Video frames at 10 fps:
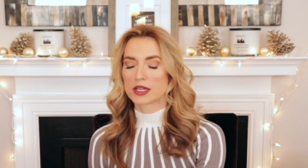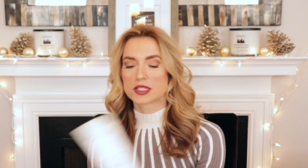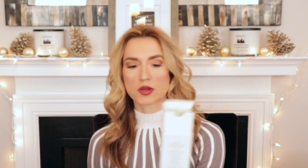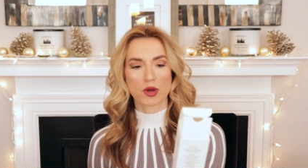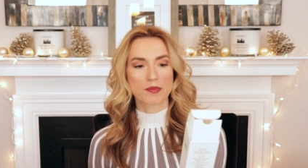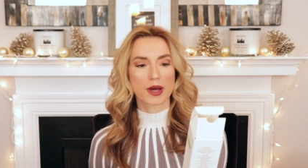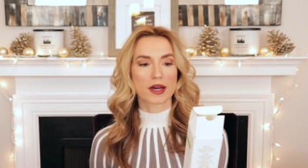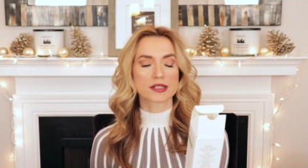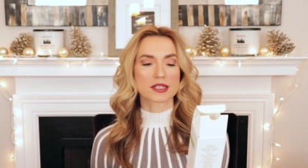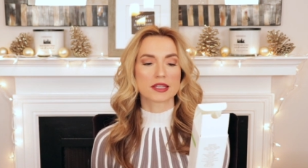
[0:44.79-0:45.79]
So I
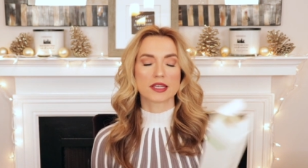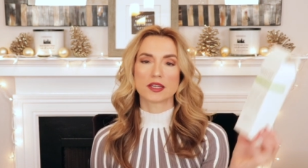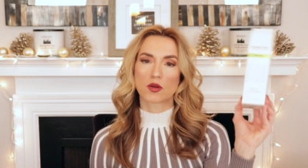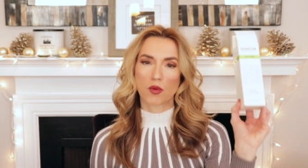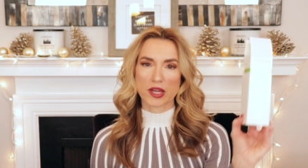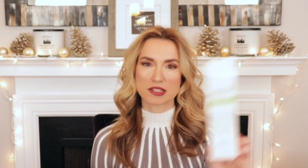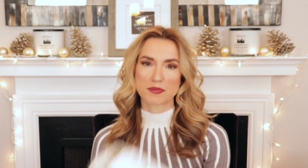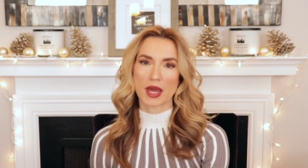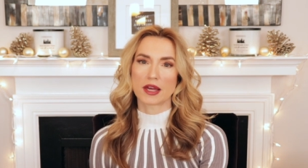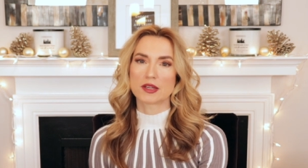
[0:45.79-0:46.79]
bought the Rice
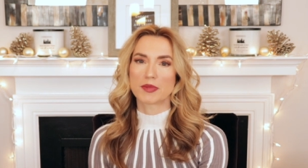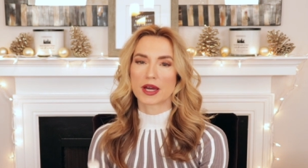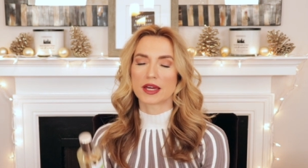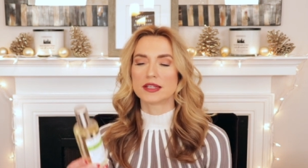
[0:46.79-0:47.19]
Paddy by